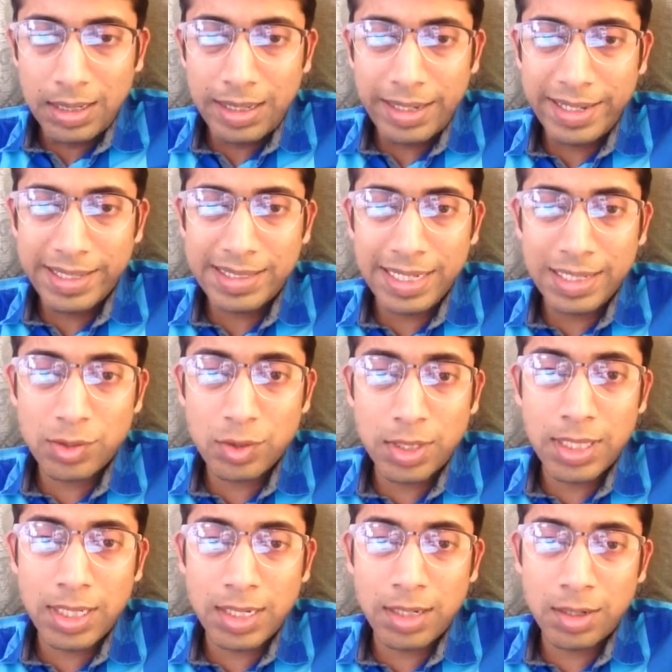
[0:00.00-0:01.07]
has
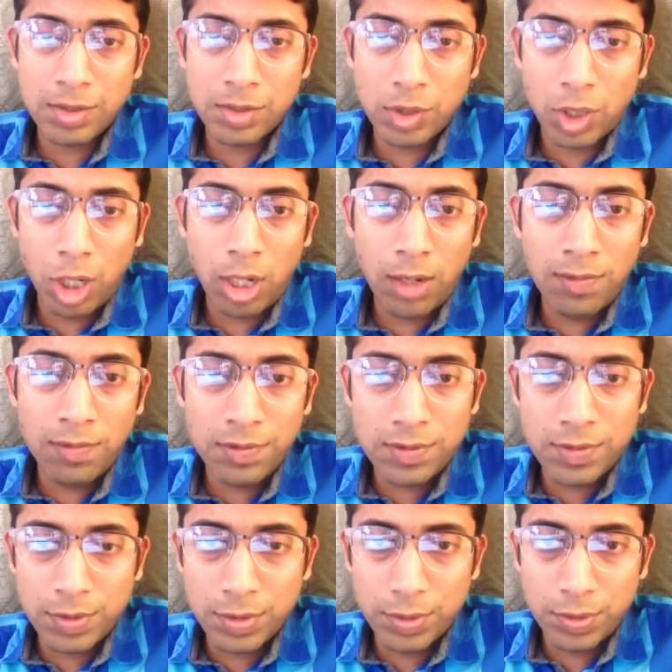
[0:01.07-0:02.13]
actually the resolve
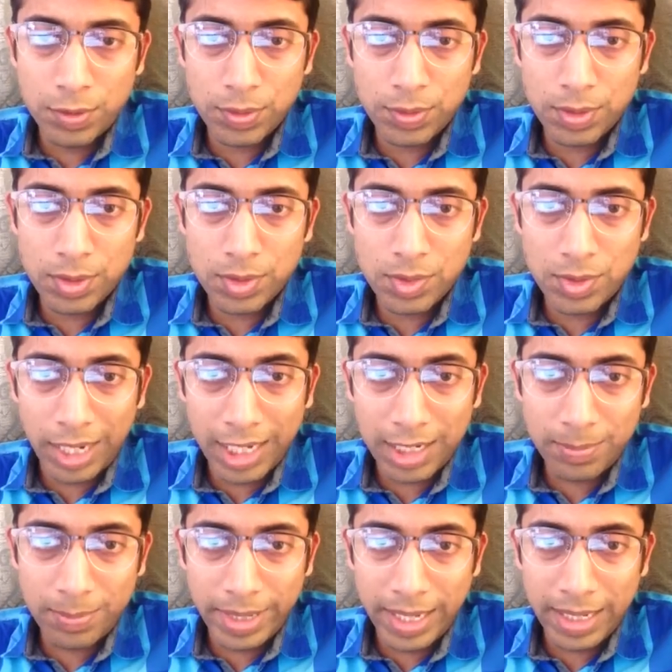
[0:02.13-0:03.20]
to
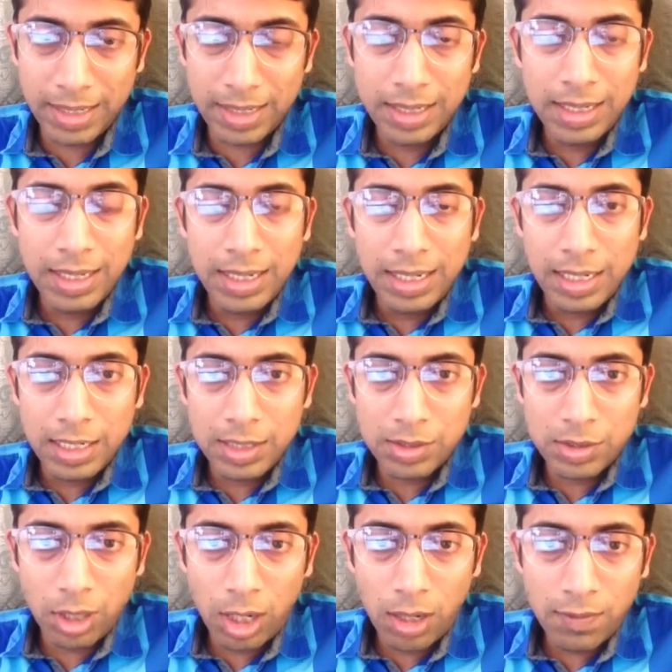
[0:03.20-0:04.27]
strike back,
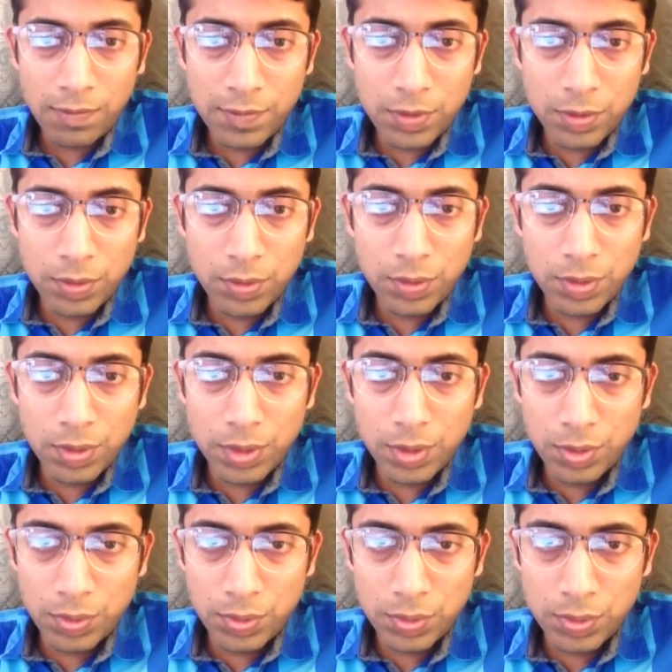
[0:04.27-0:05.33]
resolve to
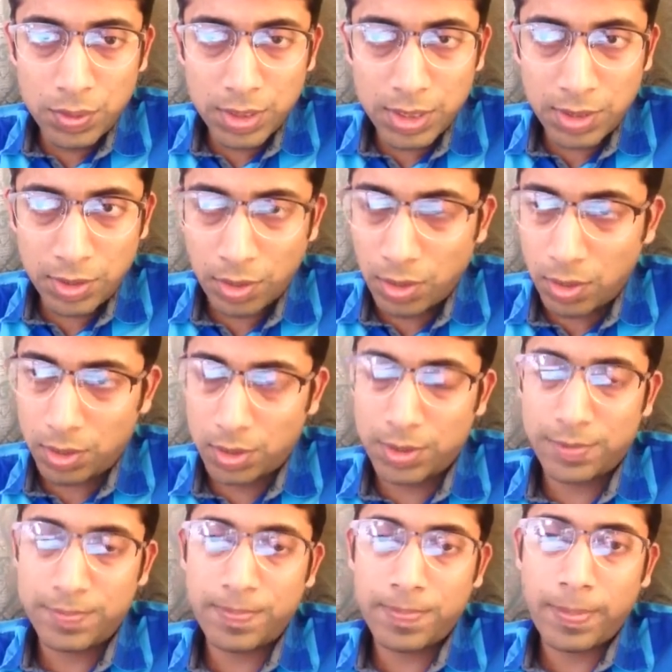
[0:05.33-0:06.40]
use it or
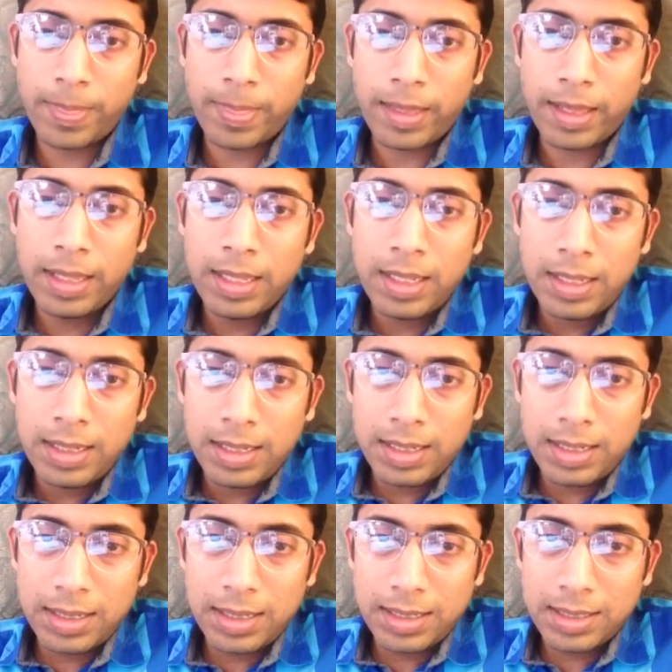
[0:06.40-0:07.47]
not.
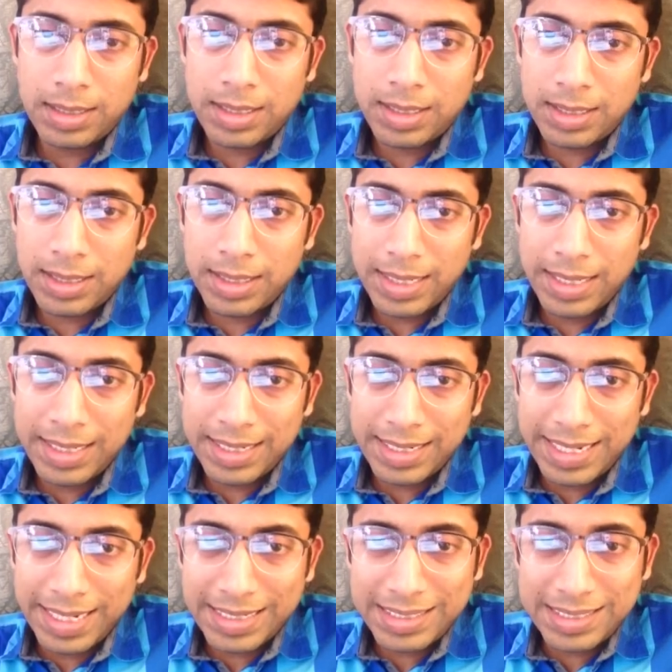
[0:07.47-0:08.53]
The
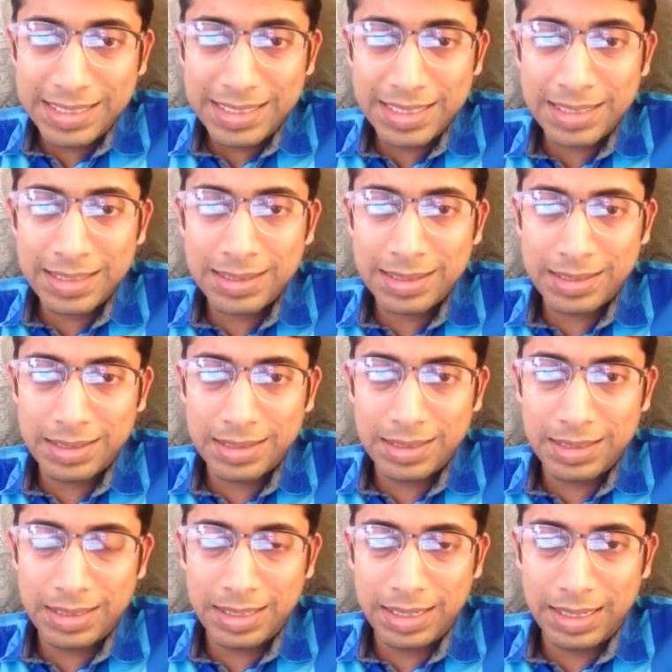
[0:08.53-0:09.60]
intention
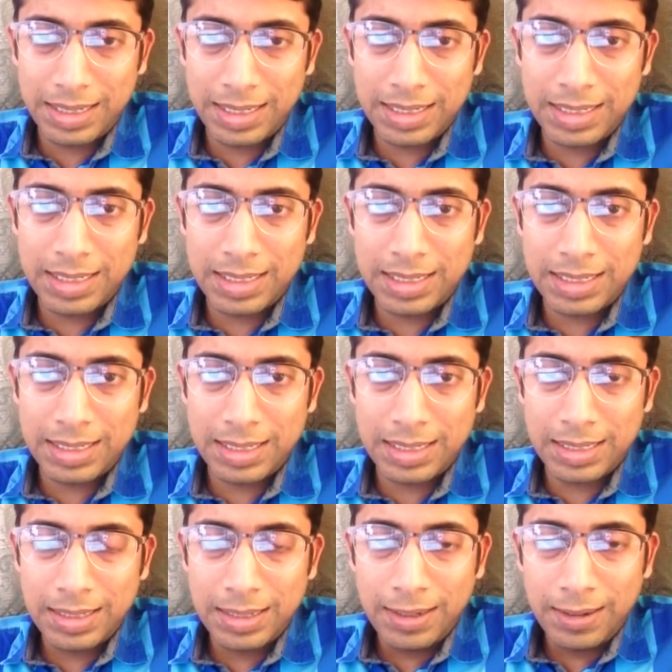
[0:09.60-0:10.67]
and the
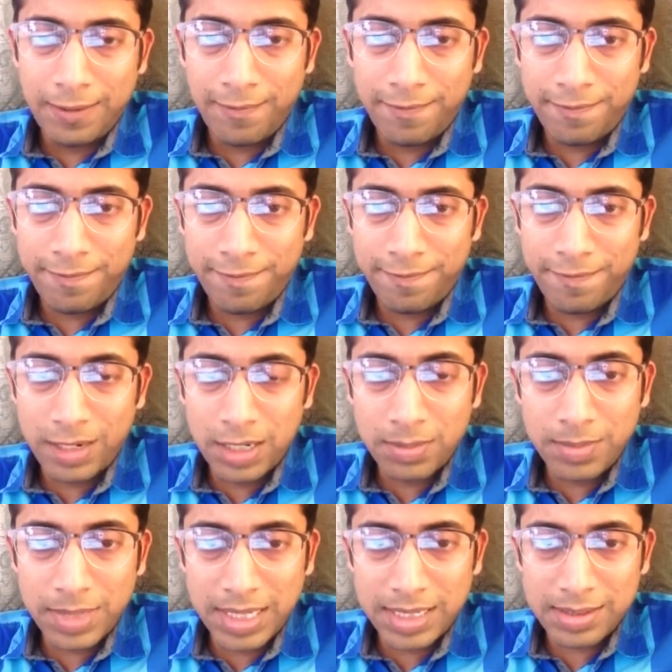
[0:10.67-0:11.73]

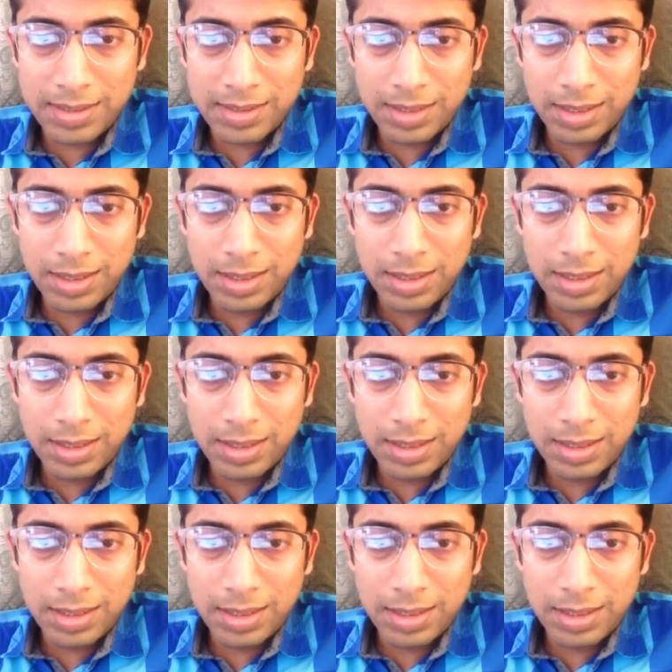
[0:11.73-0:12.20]
firmness